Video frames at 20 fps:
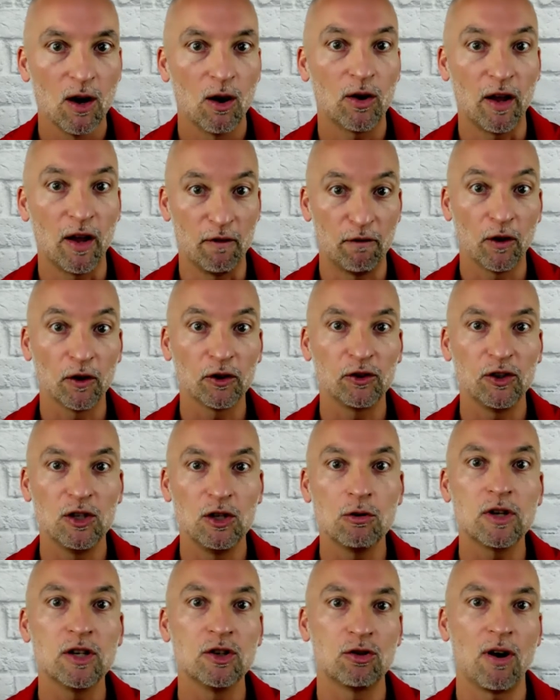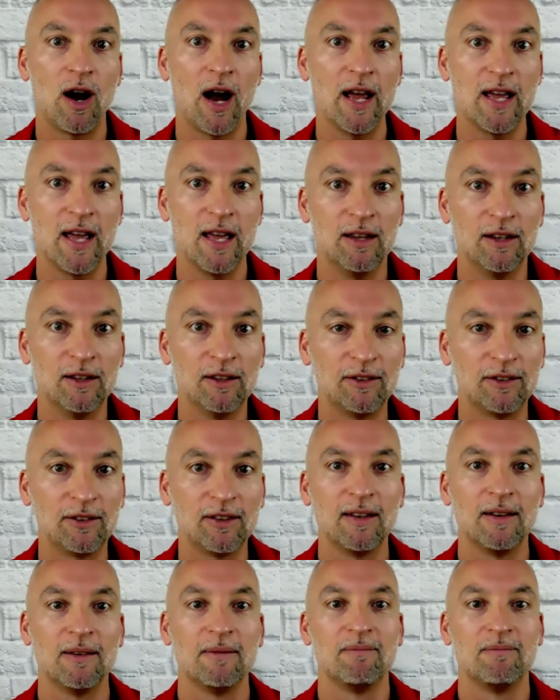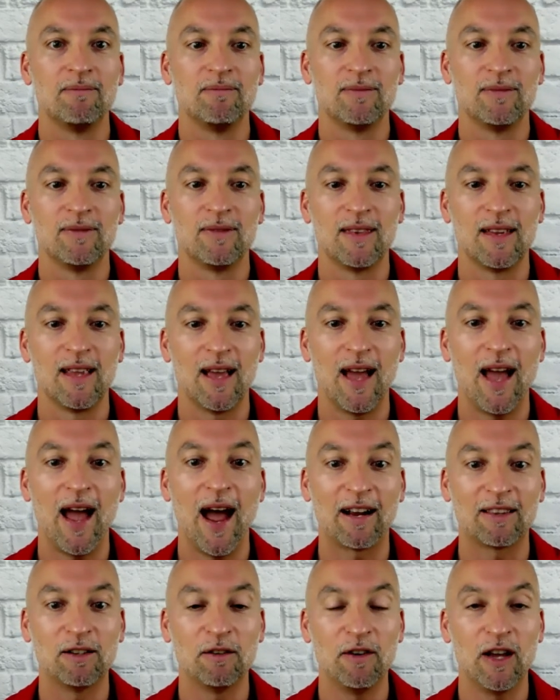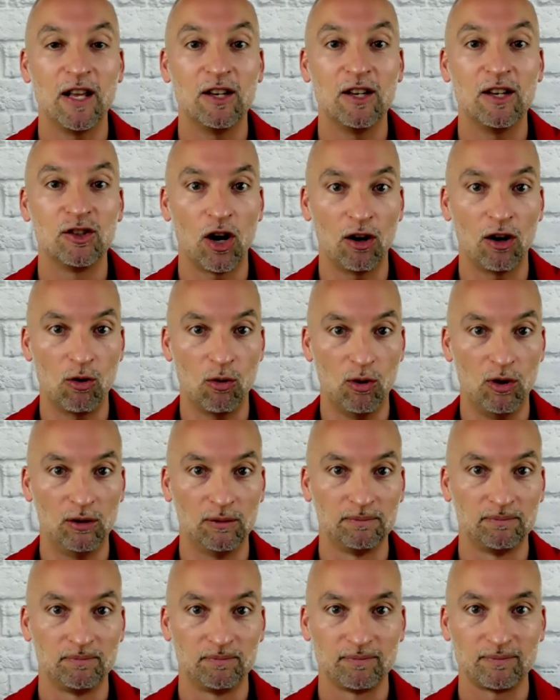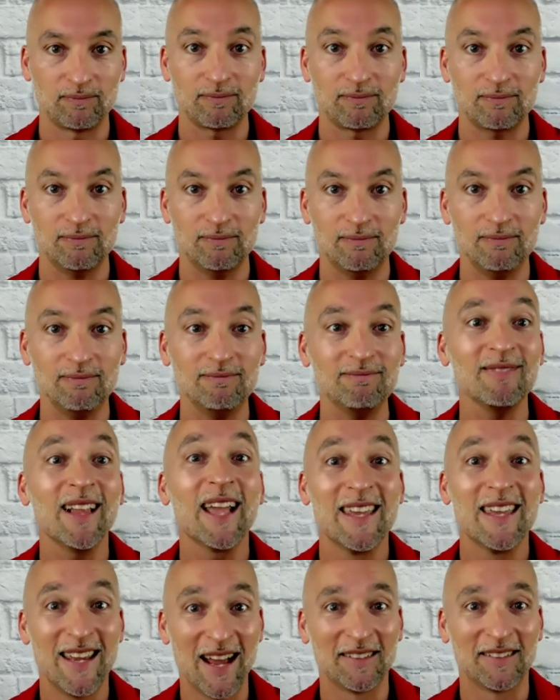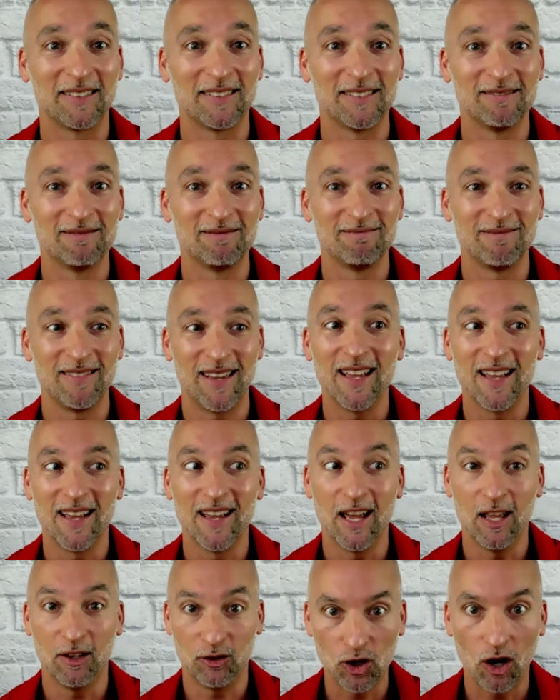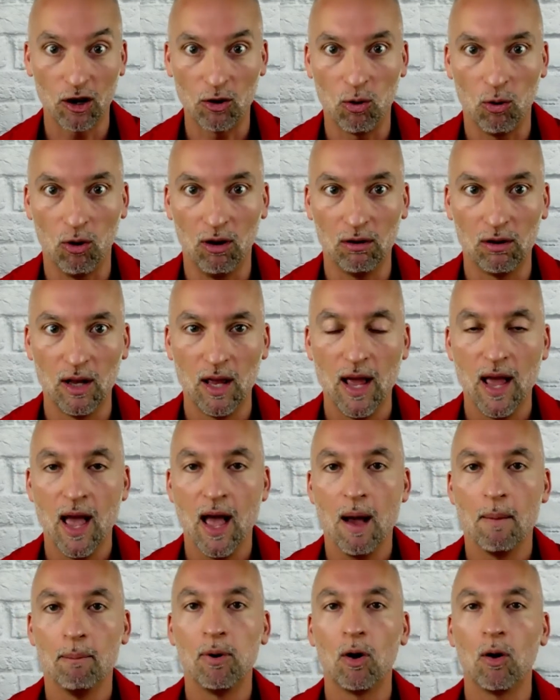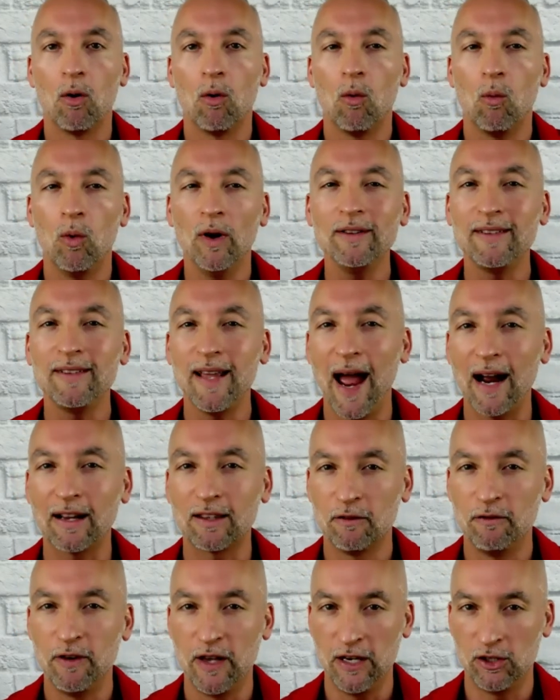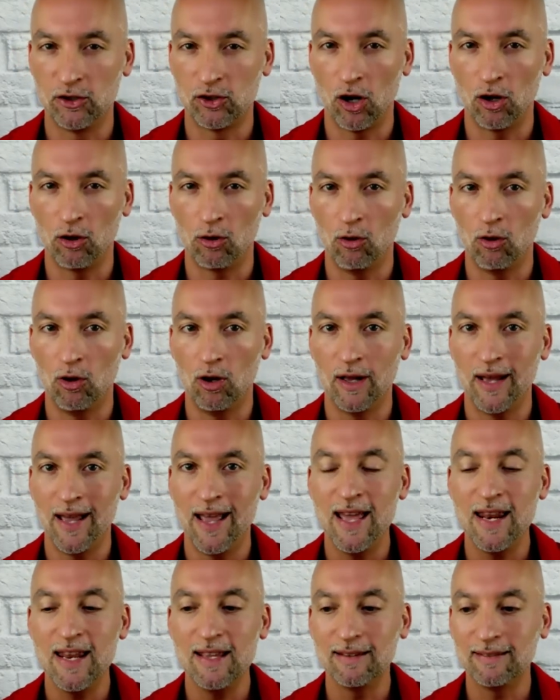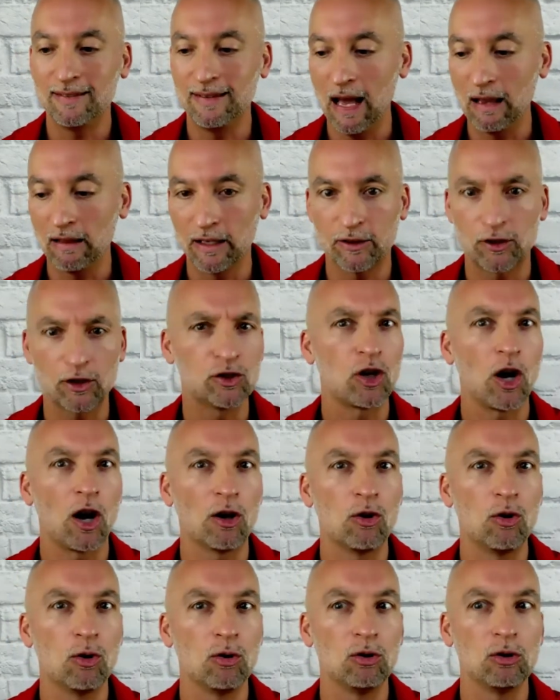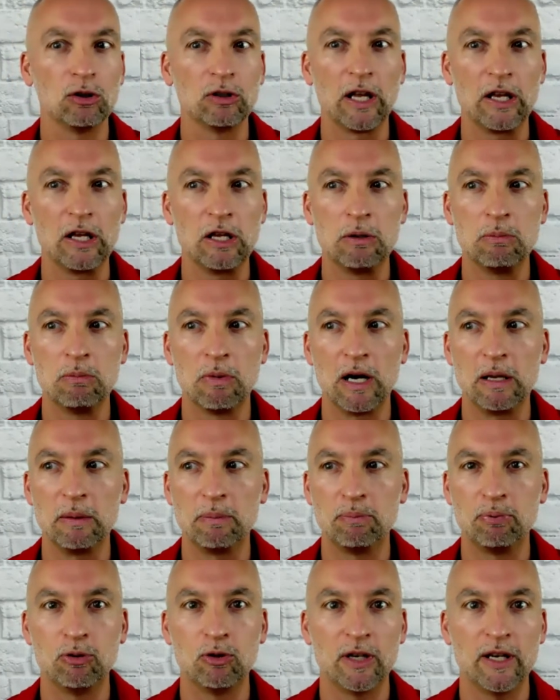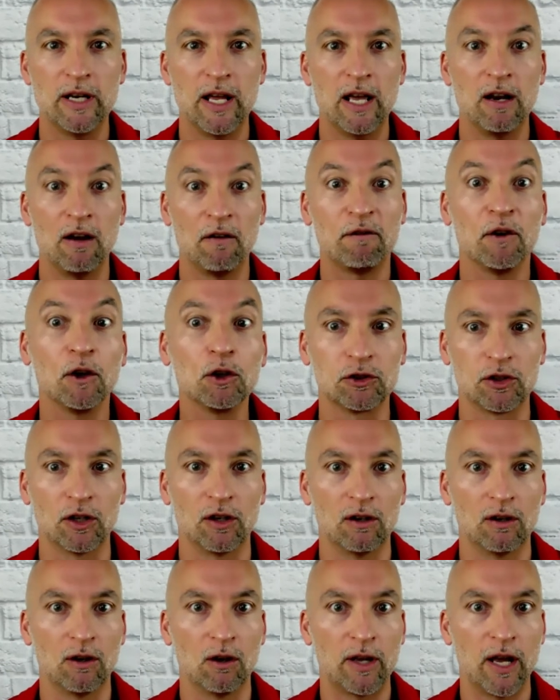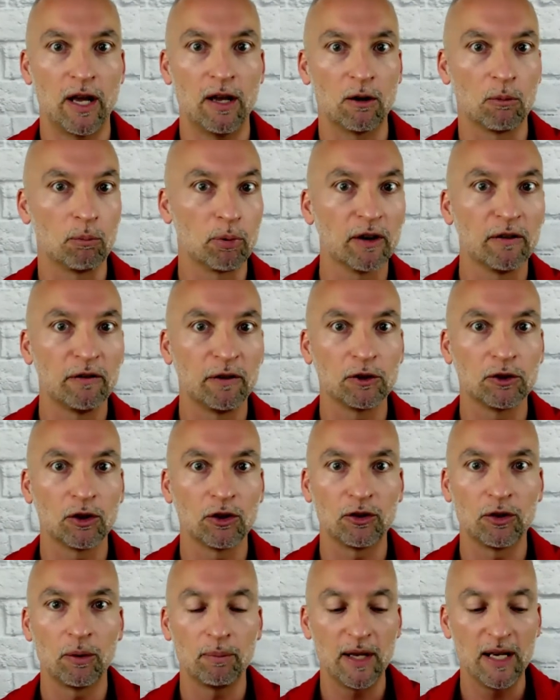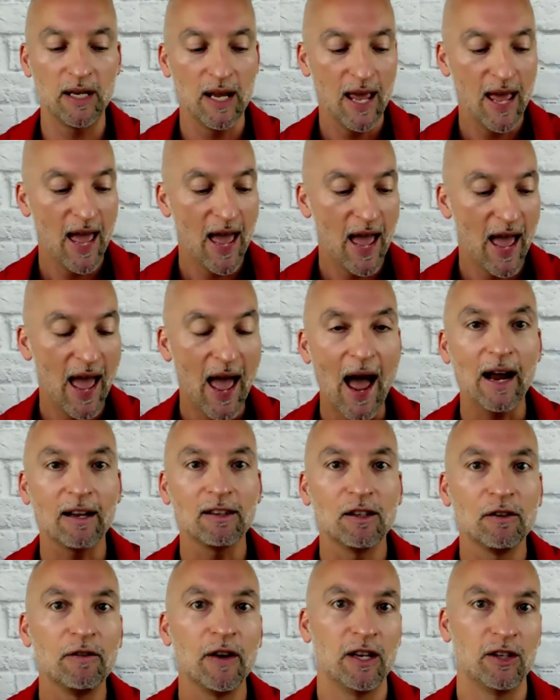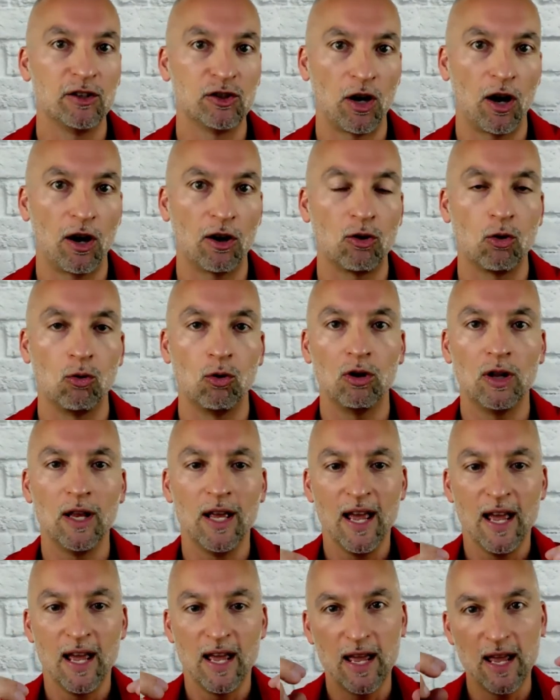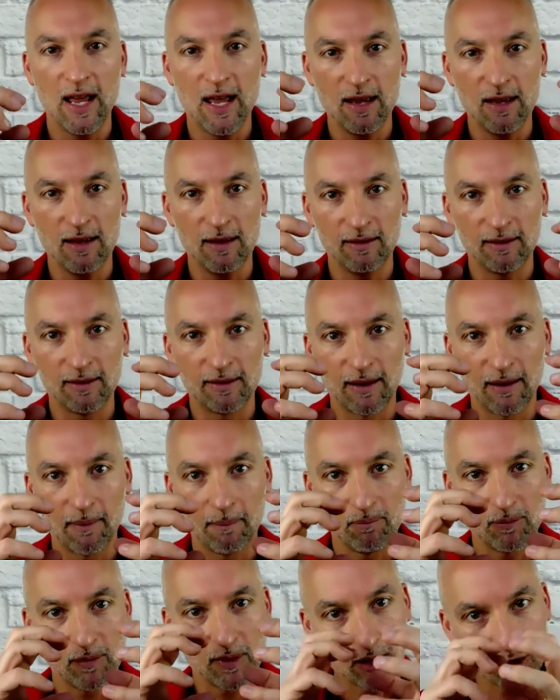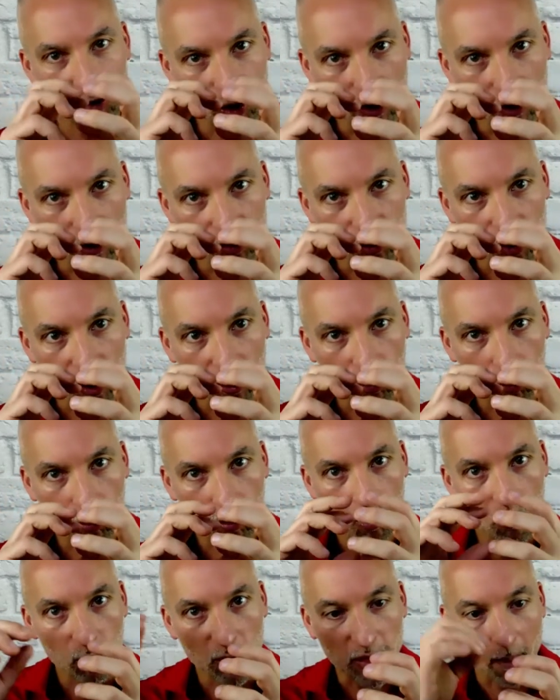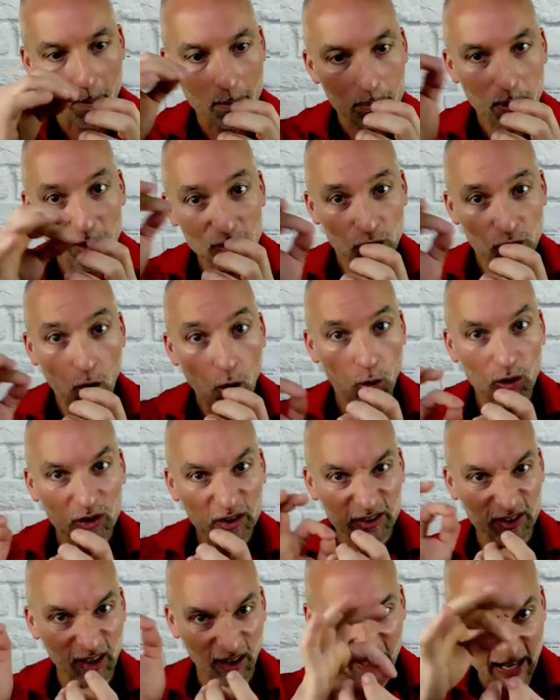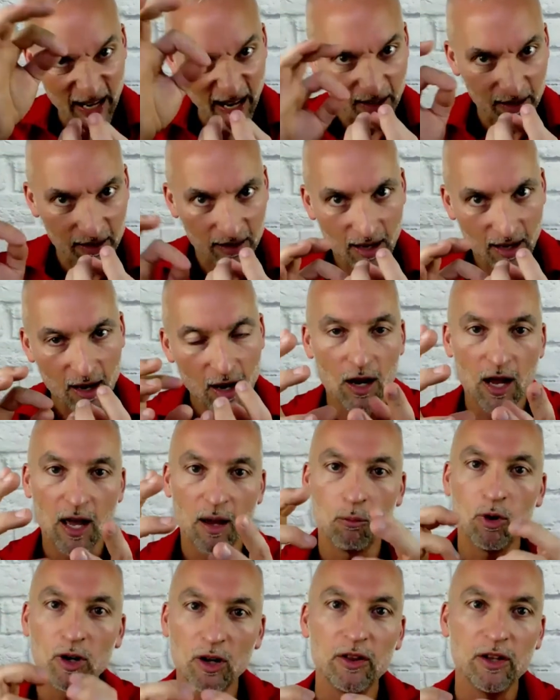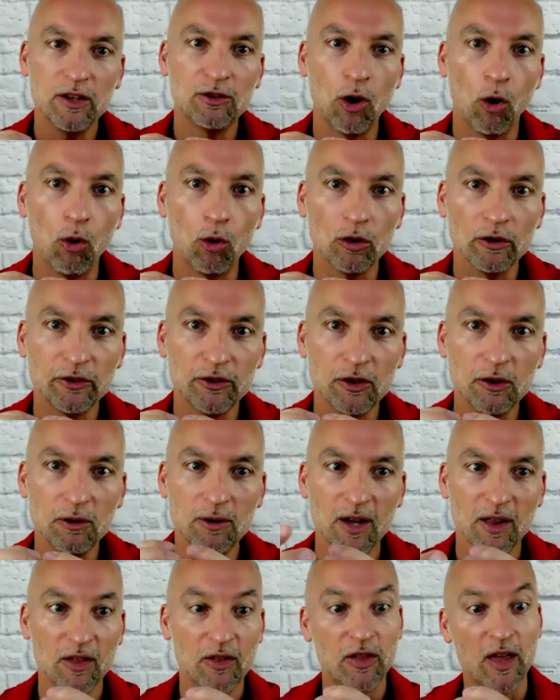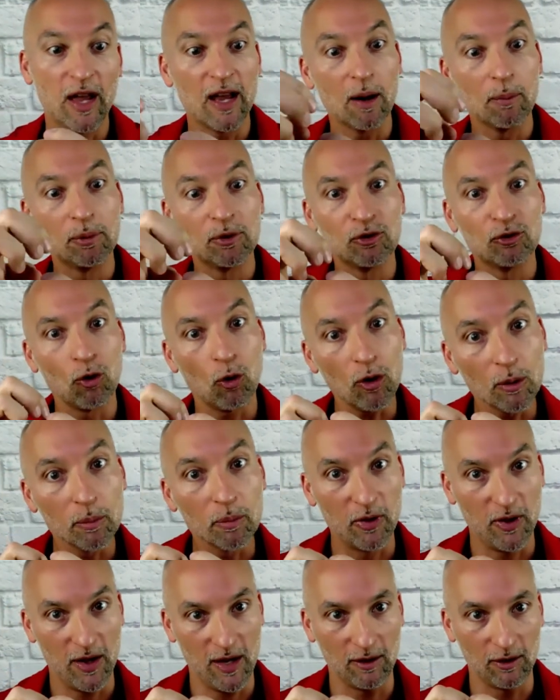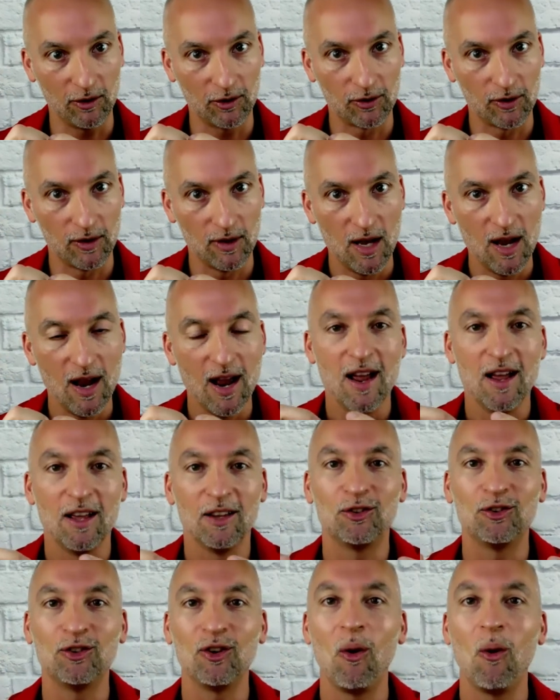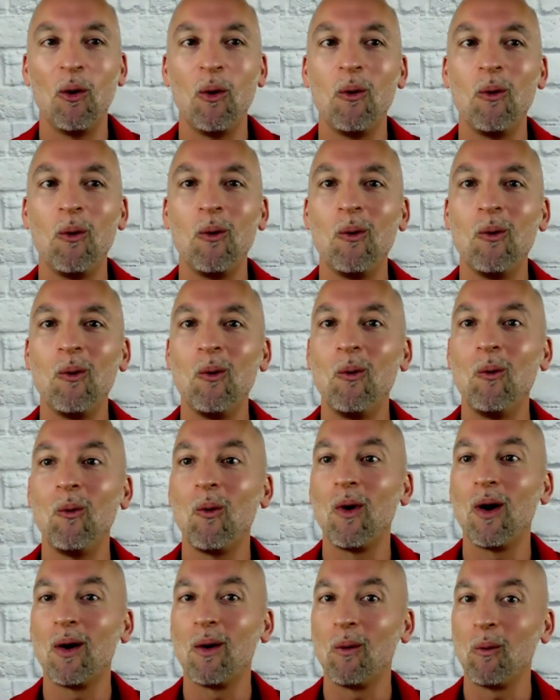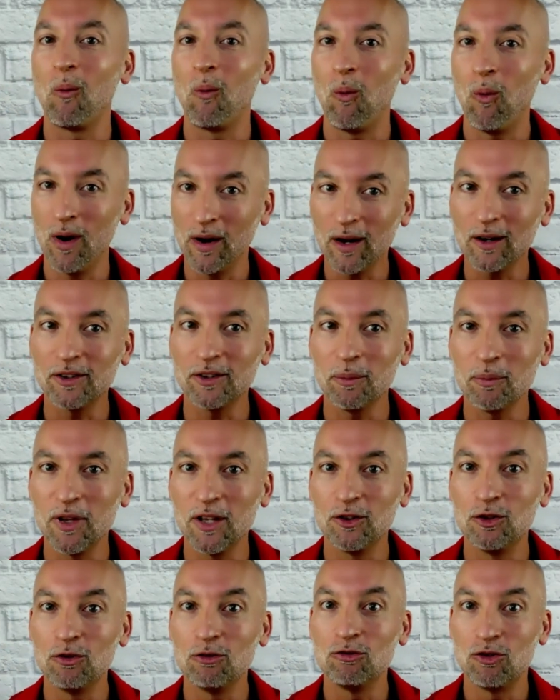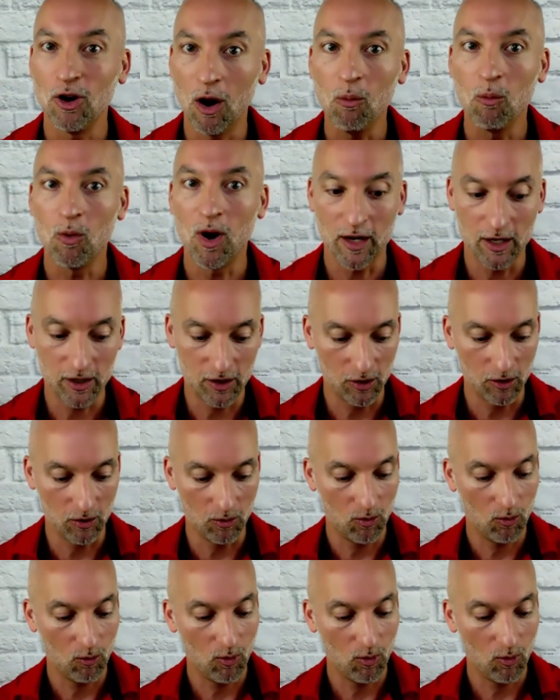Okay, first thing you can try is activated charcoal. Yes, it's charcoal. But what's activated charcoal? It is not like the charcoal that you might put in a filter, okay, or a Brita filter or something. Activated charcoal is a chunk of charcoal with a bunch of holes stuck in it. And what do these holes do? They absorb things. So what are some things you don't want to do?